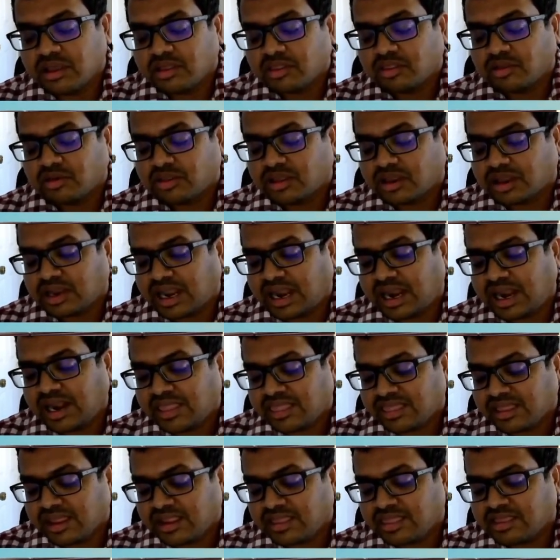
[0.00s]
So the
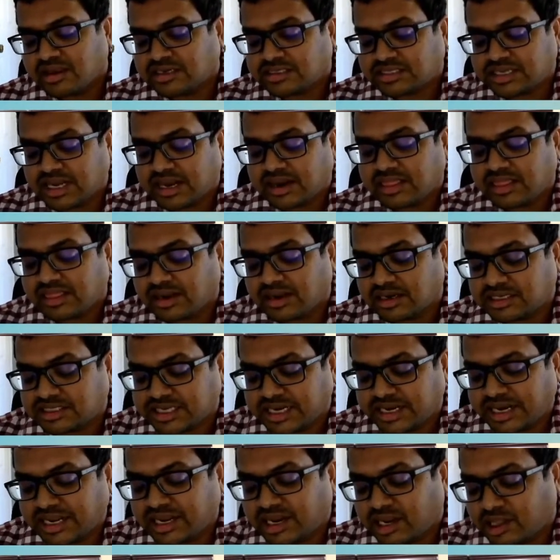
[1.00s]
client sends that, let's say, a
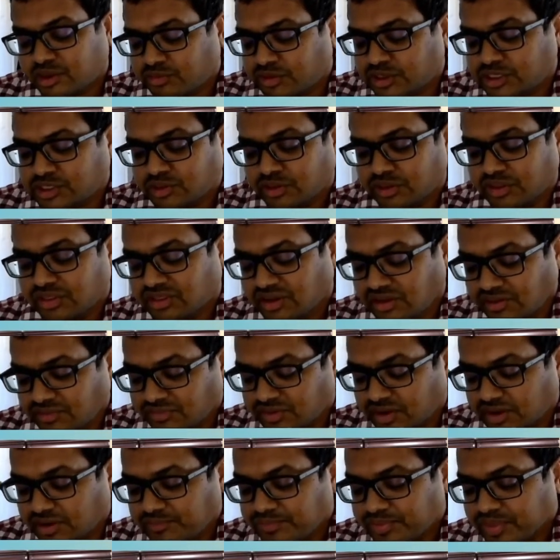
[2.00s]
training request to the
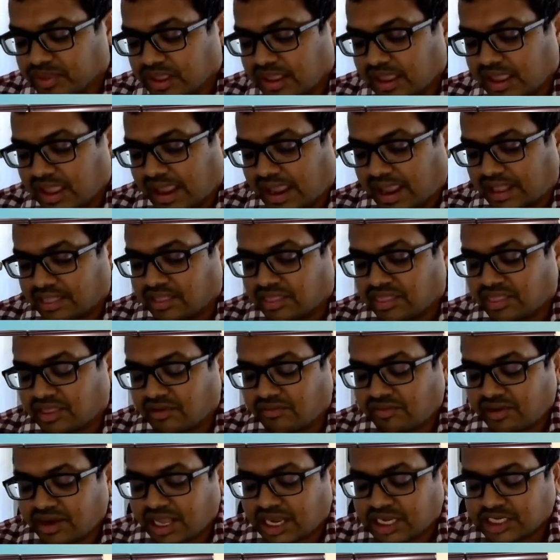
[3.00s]
server, and the
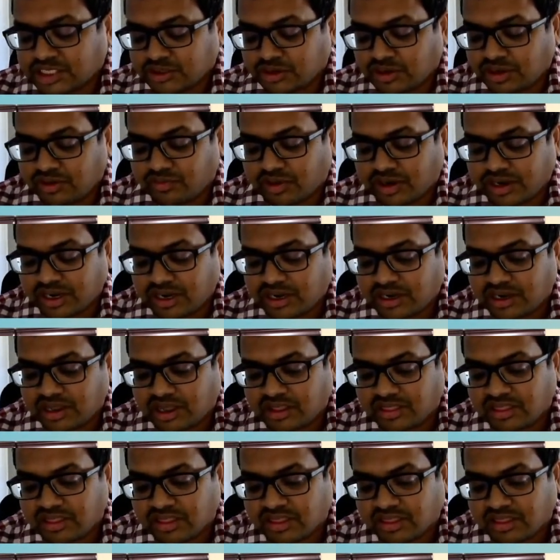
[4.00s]
server actually what it
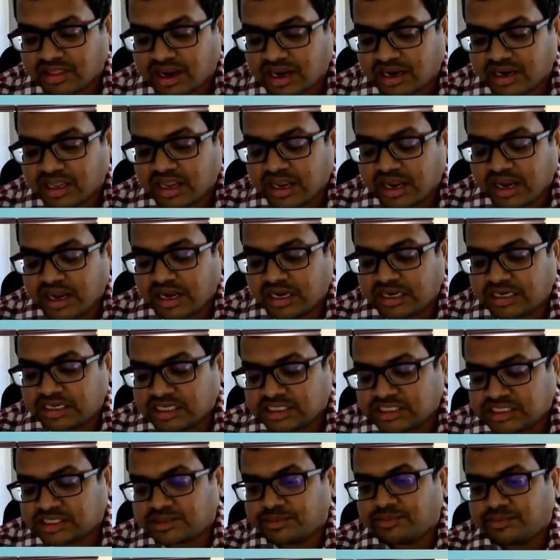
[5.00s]
does is that it
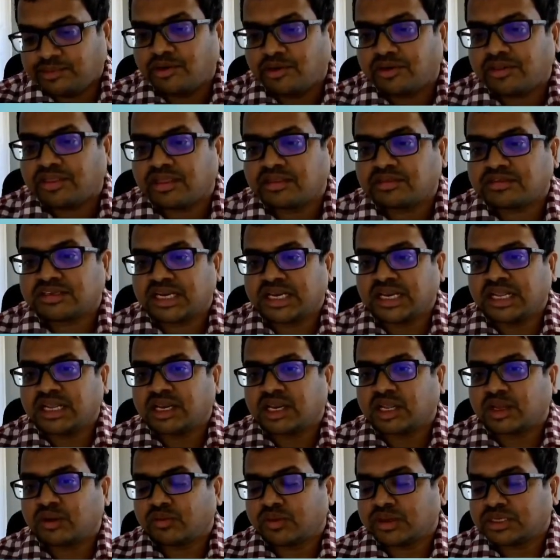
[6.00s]
distributes the training
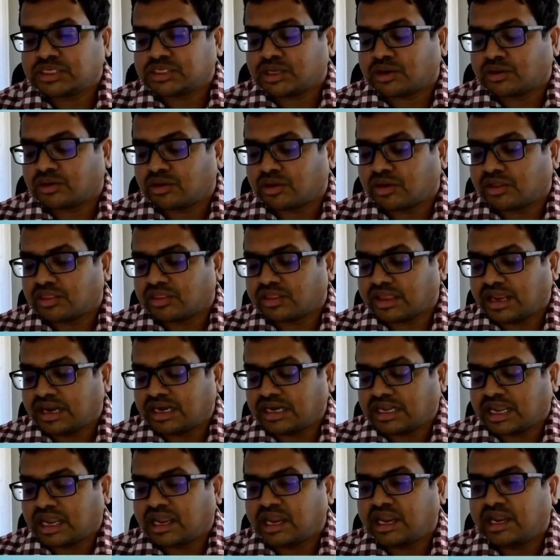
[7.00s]
request across the
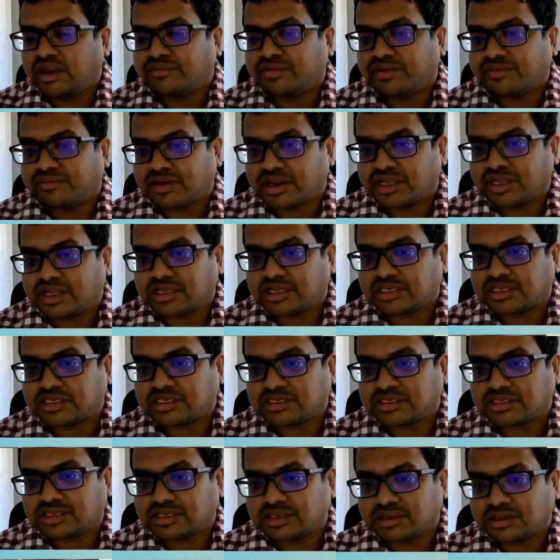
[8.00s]
entire HeatWave cluster.
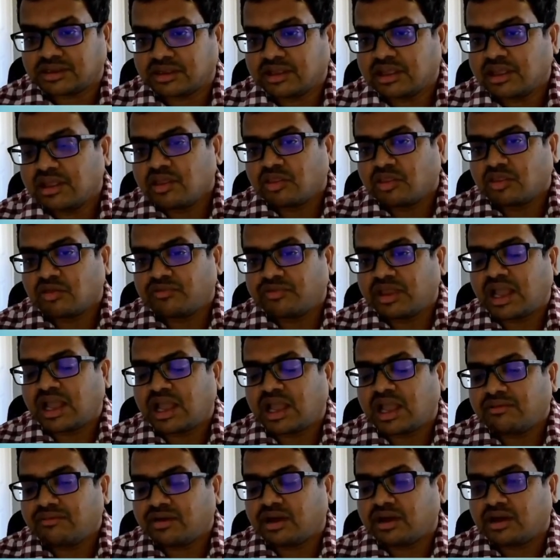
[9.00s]
So we have
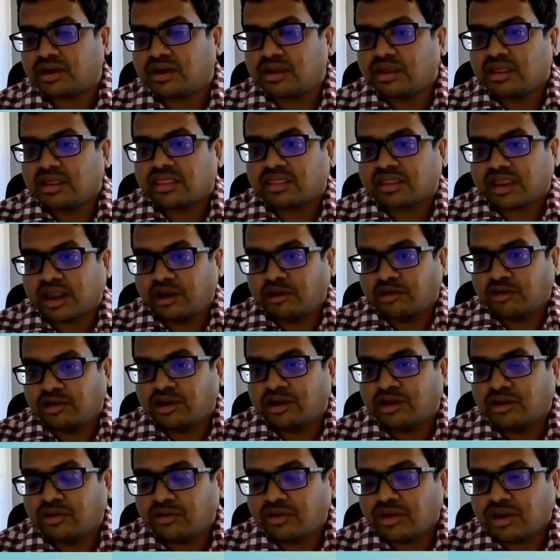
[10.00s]
a
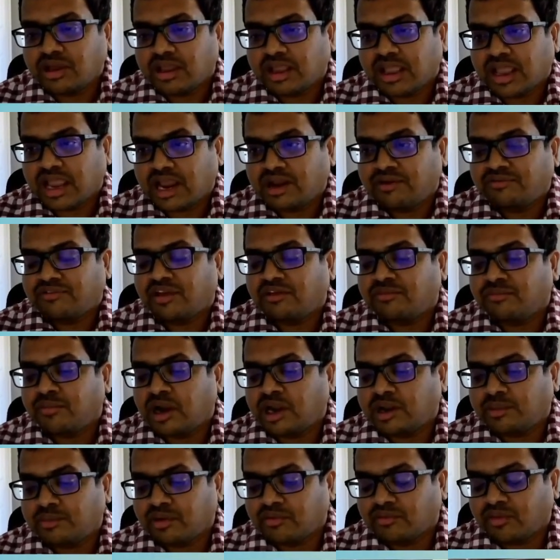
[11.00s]
scheduler node and we have
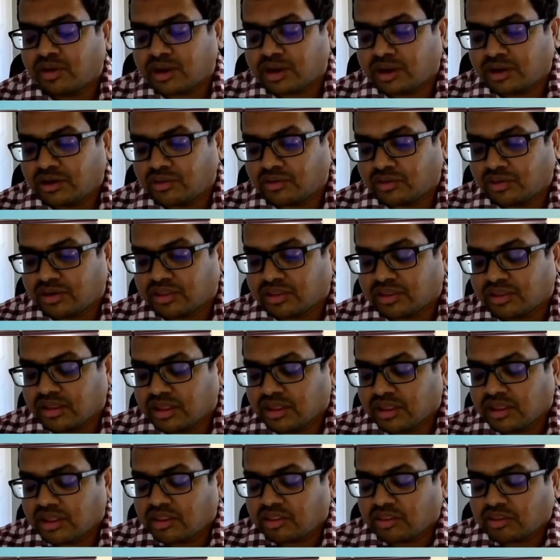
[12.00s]
multiple worker nodes.
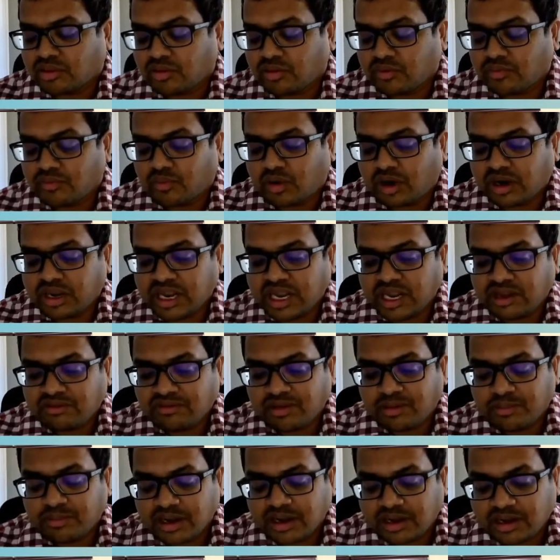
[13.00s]
So what
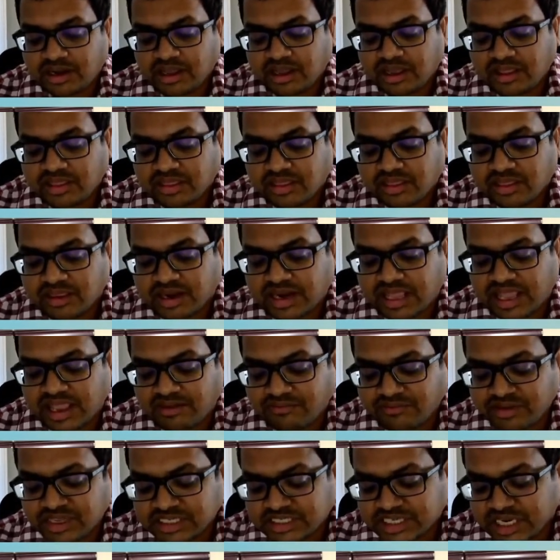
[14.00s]
HeatWave does is that
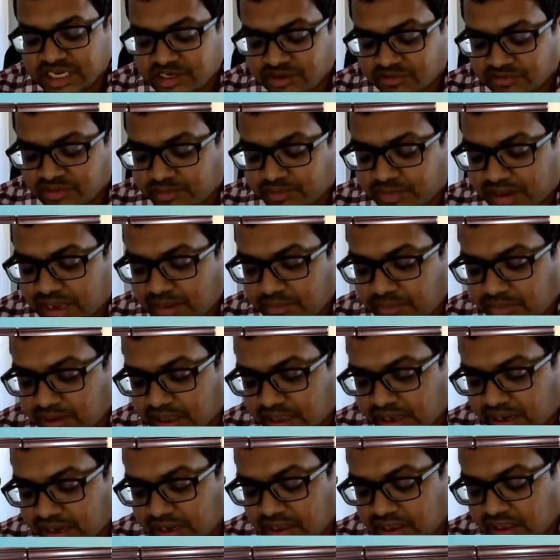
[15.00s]
every stage of the
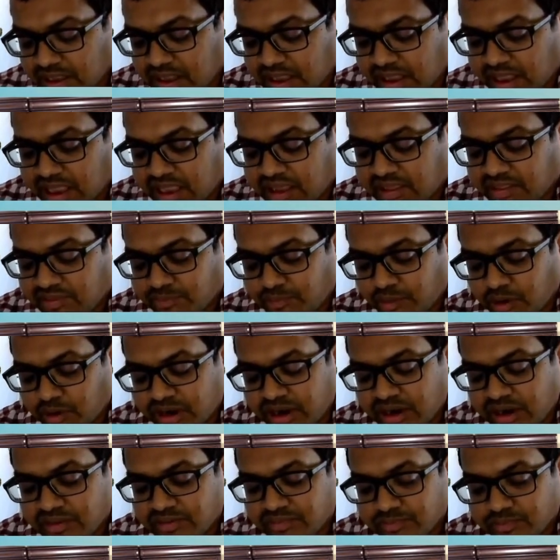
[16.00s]
pipeline
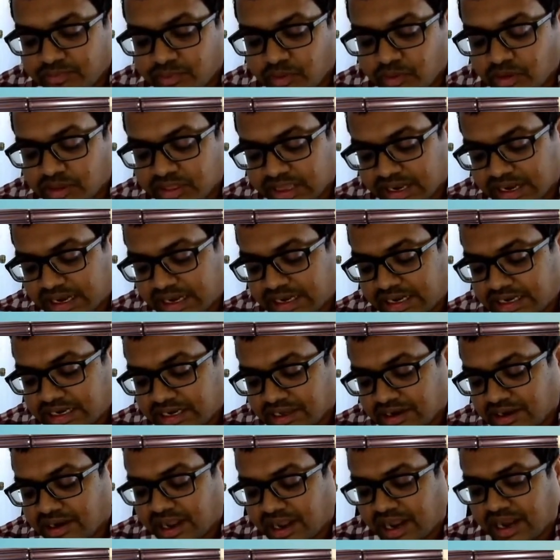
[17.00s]
exploits both
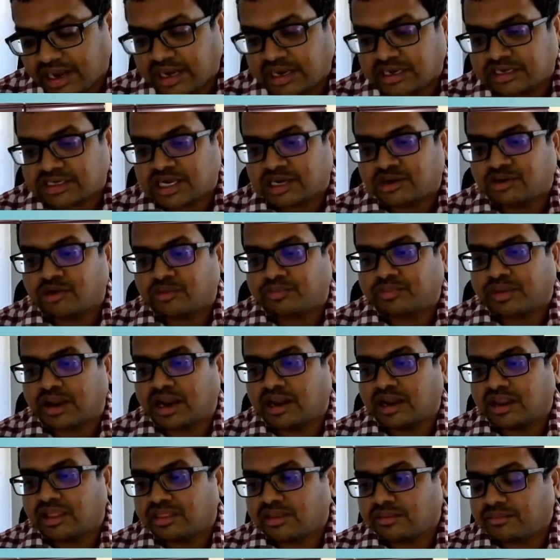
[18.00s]
inter and intra-node
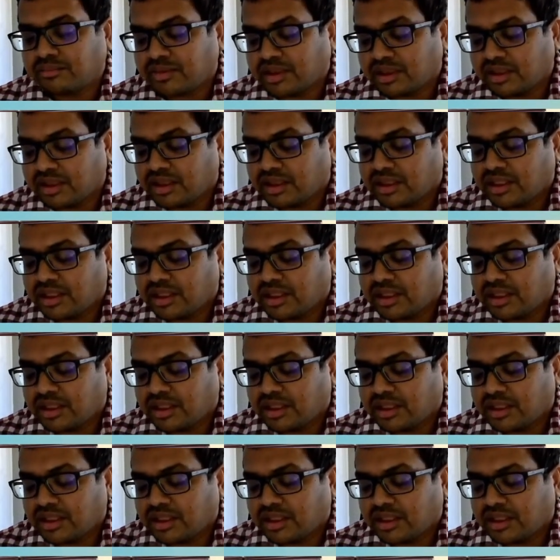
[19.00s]
parallelism.